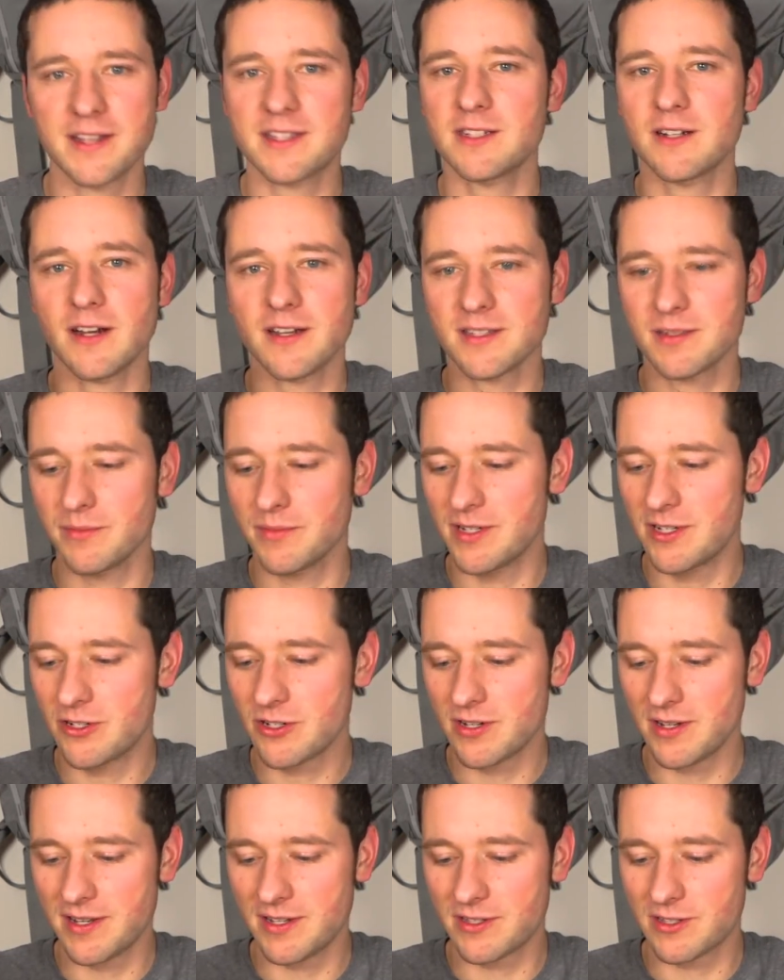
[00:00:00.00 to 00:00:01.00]
It's an awesome
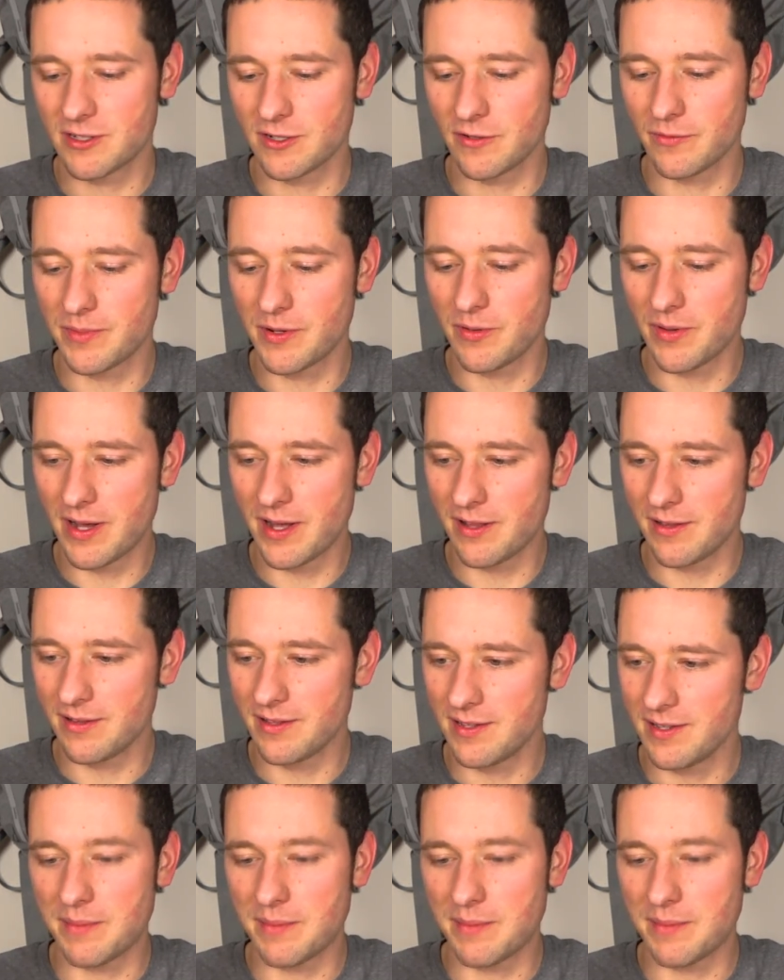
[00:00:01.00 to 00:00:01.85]
leash. It served me well.